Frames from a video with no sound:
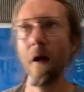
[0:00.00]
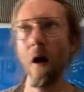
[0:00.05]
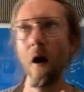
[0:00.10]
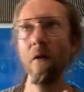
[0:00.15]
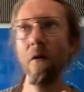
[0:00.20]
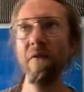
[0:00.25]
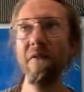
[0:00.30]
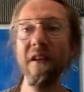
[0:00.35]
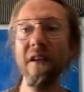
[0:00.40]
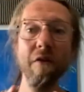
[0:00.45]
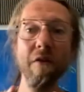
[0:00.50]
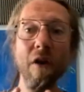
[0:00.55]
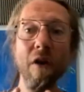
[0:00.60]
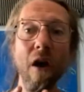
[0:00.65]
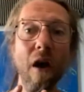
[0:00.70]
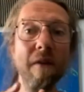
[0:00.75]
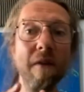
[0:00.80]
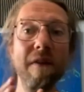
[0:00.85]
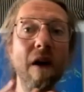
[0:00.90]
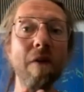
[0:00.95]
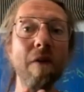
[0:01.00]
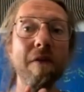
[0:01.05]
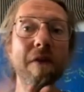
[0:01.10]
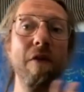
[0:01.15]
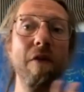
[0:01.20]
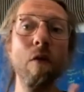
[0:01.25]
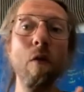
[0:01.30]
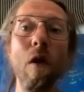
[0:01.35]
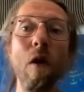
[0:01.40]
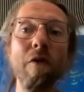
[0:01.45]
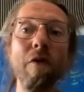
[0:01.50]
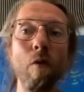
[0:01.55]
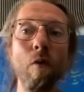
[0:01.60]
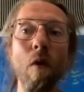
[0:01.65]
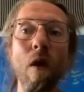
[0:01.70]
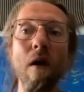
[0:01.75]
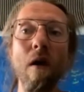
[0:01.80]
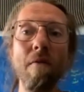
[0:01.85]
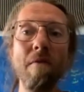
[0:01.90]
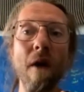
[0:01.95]
until the ones
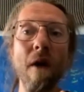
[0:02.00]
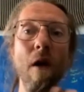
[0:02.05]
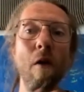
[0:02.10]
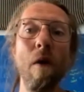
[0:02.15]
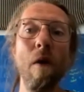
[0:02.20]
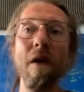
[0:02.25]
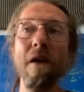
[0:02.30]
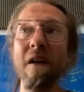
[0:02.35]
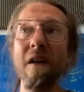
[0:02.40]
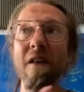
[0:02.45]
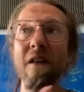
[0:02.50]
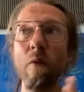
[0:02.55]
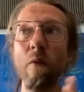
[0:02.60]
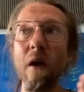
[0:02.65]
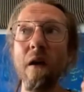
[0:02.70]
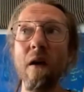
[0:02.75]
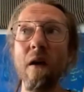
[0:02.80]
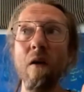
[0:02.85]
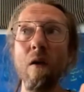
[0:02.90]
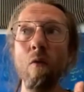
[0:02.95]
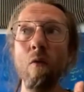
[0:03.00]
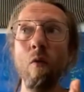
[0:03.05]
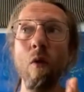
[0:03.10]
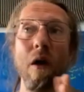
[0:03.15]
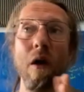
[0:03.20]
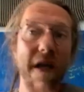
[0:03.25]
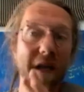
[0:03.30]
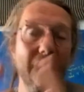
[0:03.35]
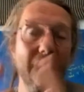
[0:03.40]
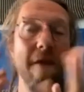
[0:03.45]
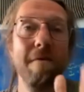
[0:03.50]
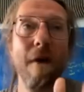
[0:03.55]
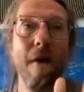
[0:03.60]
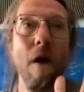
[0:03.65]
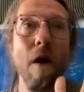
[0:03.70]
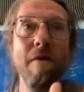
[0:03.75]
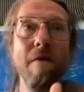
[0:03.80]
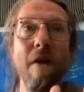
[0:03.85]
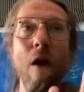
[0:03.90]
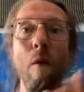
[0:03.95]
who are very ready, who are like, yeah,
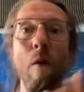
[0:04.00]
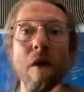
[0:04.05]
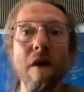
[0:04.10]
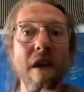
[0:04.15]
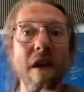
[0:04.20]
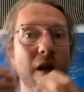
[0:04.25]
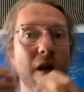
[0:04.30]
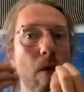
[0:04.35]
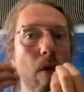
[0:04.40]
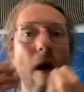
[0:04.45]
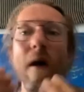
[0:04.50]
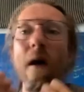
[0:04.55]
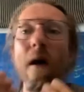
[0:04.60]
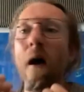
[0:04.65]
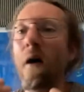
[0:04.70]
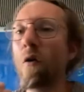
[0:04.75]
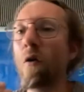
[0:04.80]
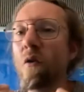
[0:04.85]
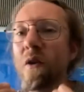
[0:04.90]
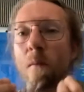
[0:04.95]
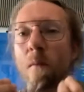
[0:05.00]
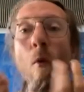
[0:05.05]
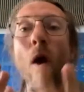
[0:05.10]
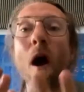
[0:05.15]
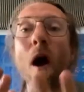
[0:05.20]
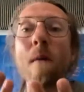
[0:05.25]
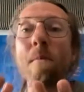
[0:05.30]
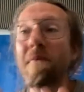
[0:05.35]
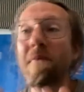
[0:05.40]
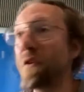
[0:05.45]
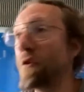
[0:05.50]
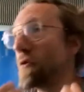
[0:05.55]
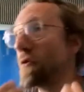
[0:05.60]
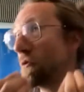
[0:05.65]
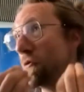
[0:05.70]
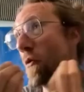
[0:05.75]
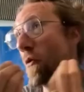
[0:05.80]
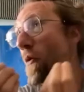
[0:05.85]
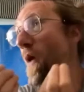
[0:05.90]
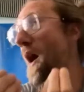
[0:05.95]
very very ready. Like I call them ripe. So
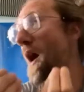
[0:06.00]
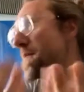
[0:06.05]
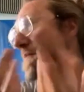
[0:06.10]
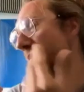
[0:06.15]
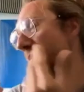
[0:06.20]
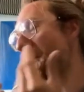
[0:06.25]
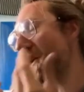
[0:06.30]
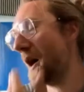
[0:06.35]
you're ripe.